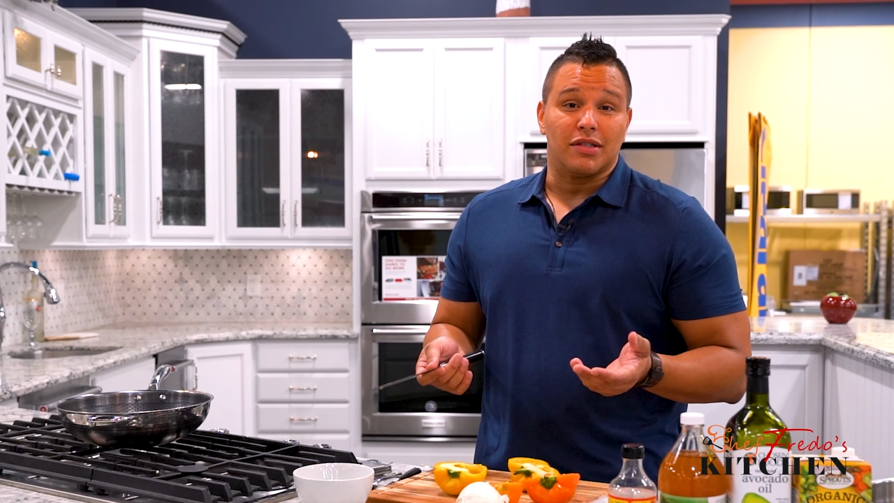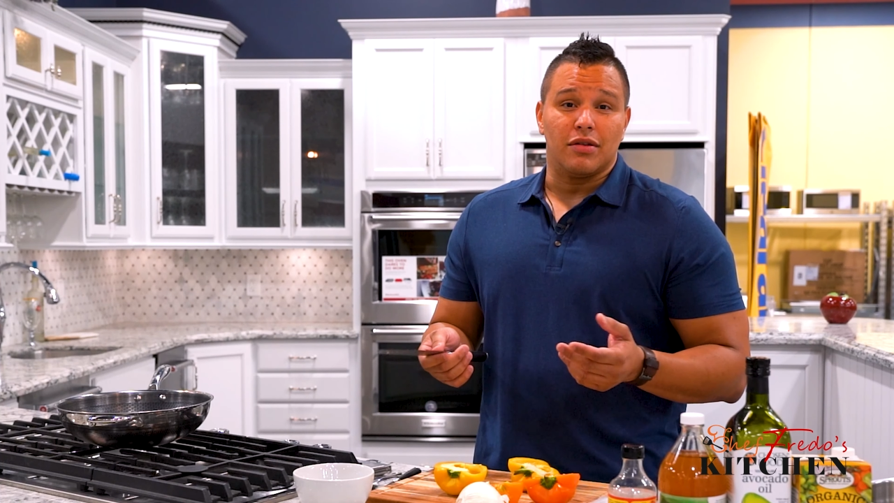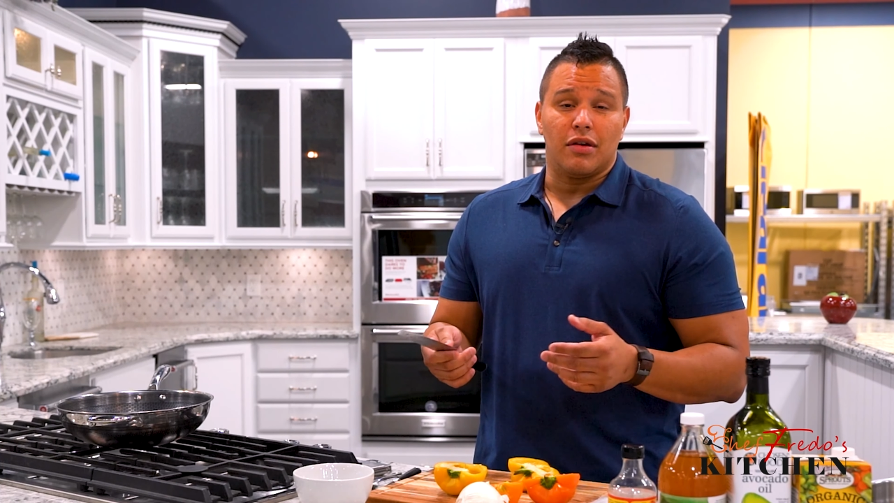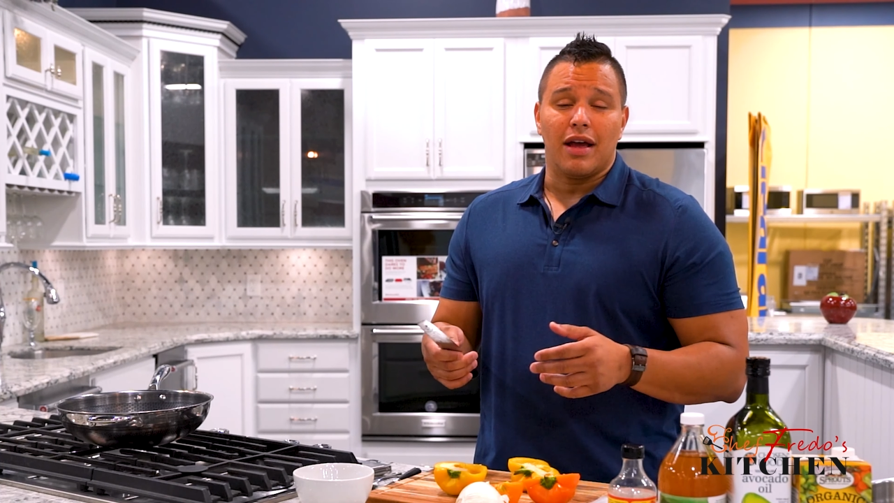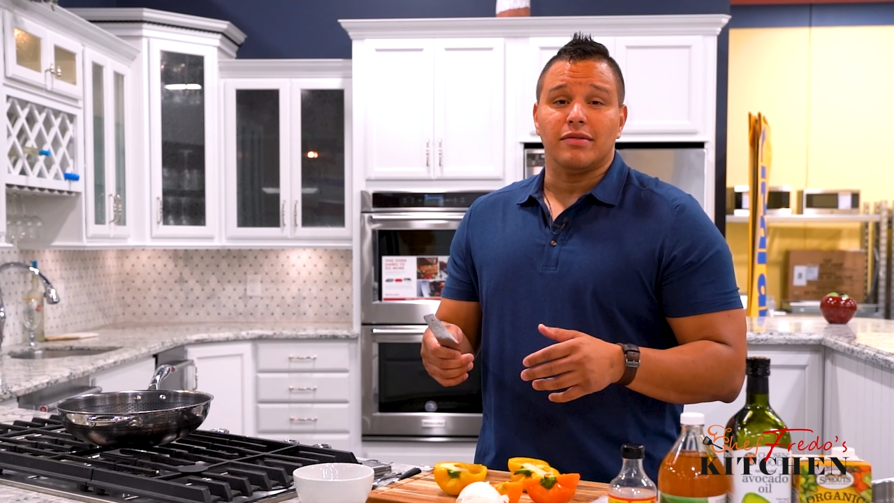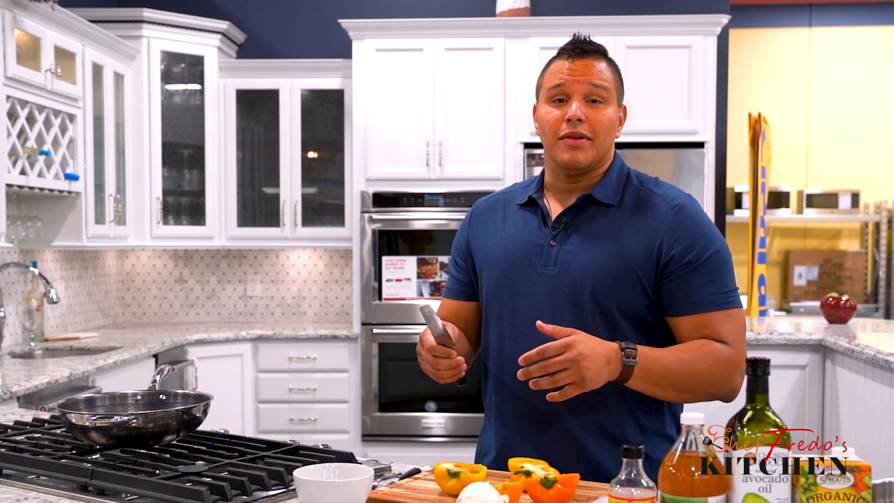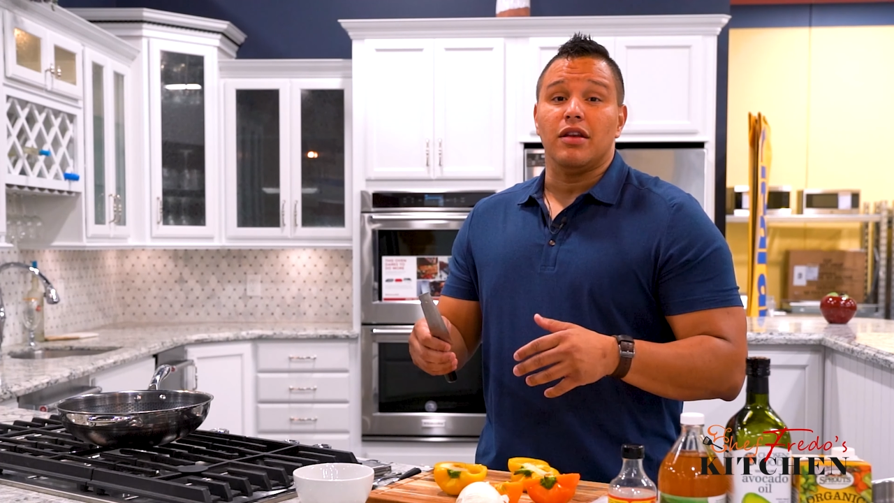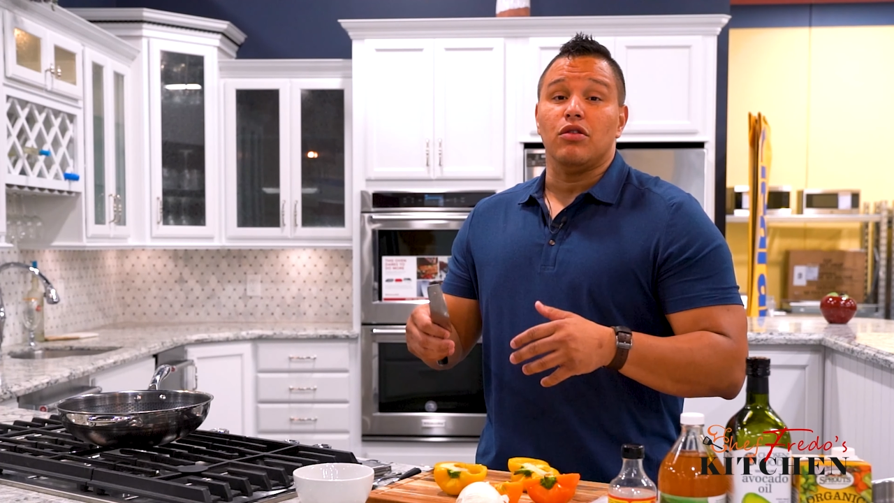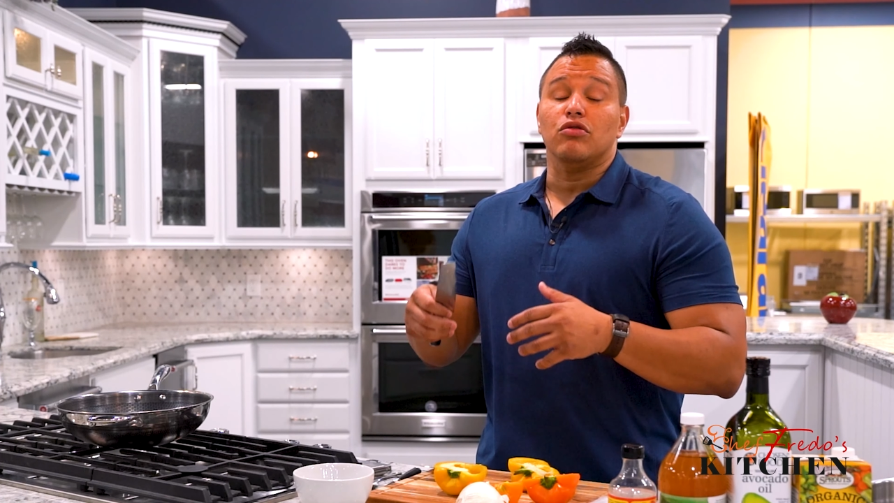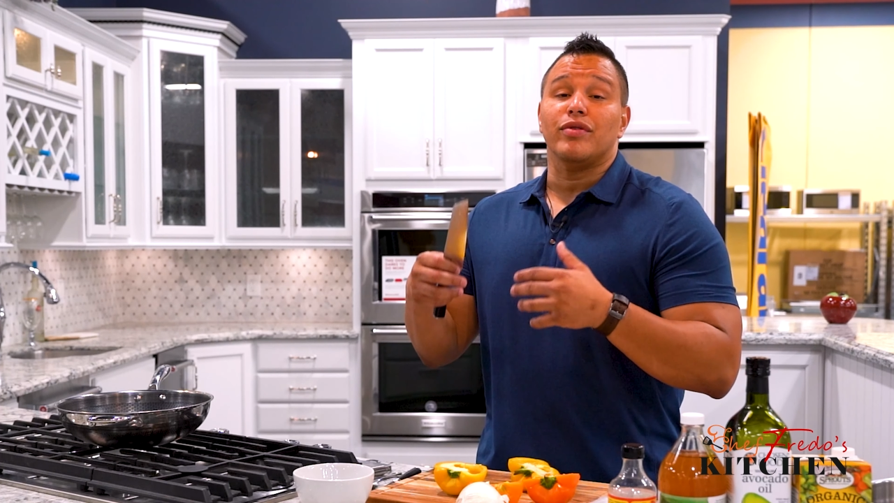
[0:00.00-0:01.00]
so they don't have as many
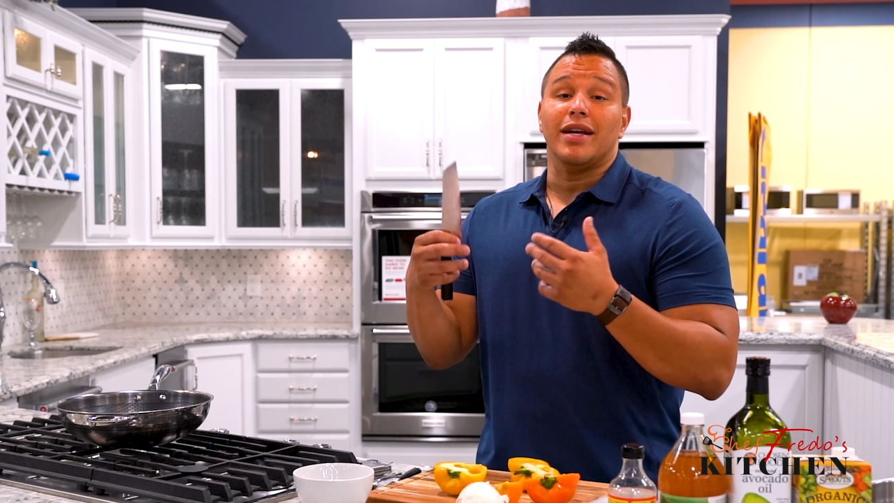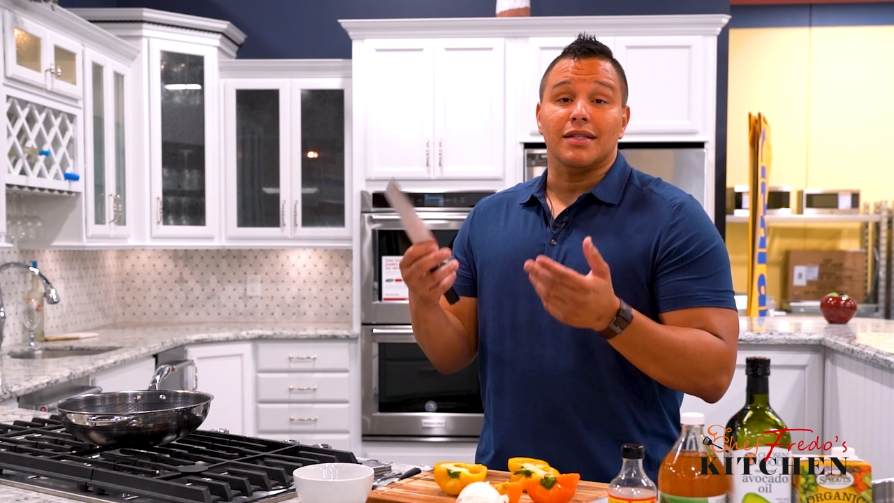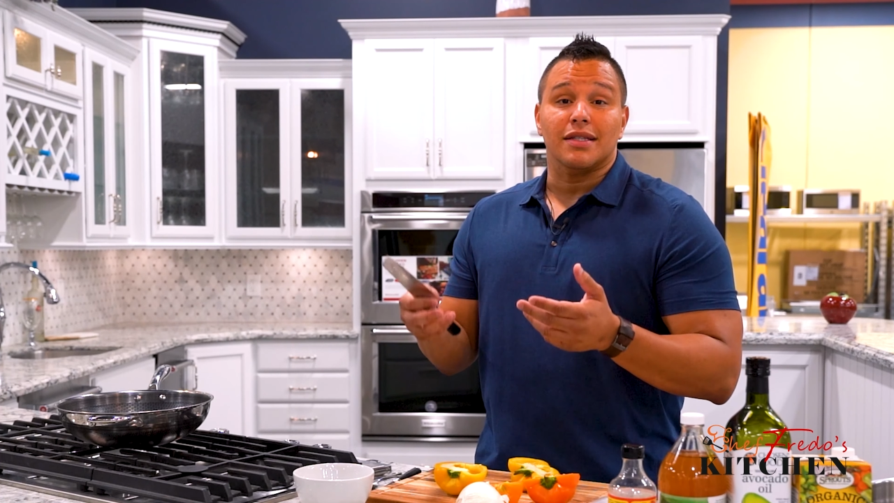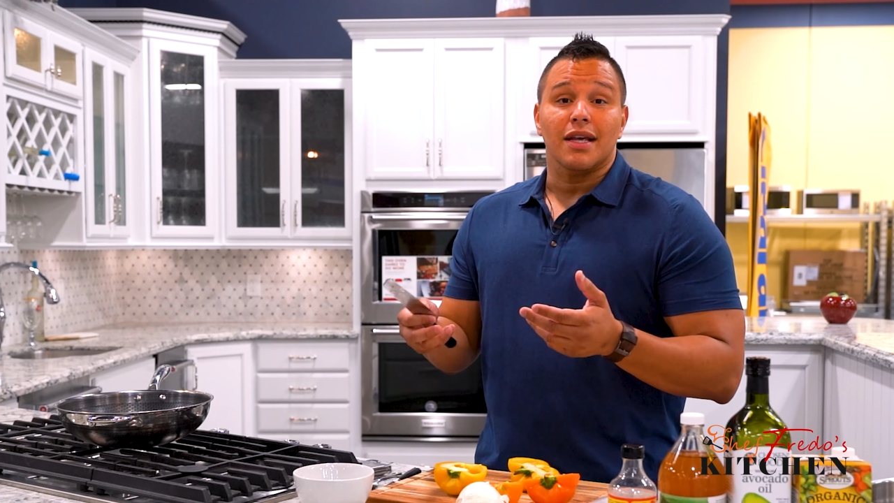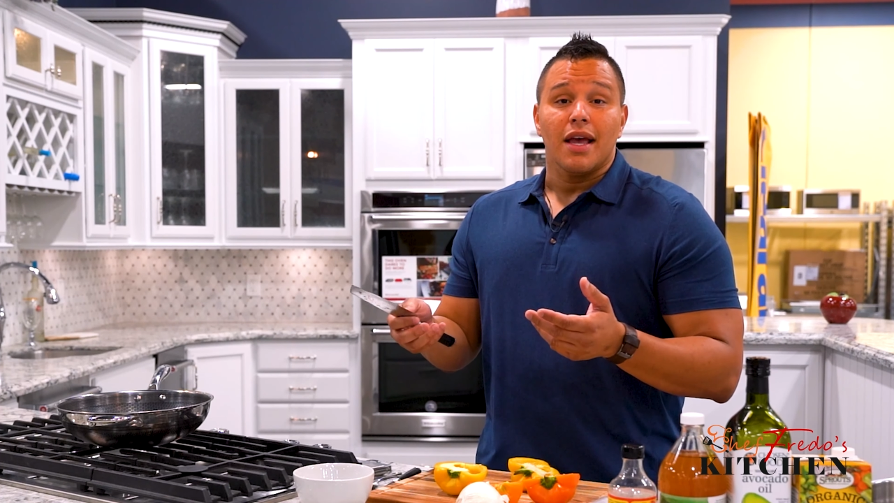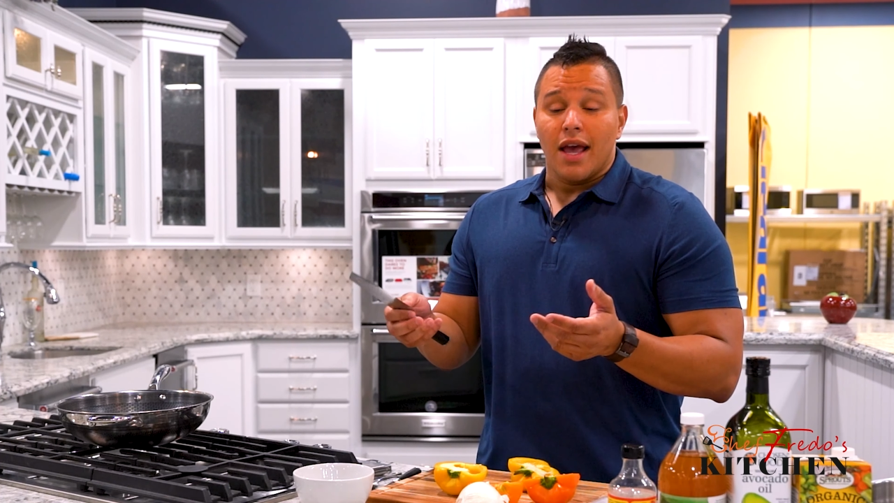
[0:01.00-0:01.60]
nutrients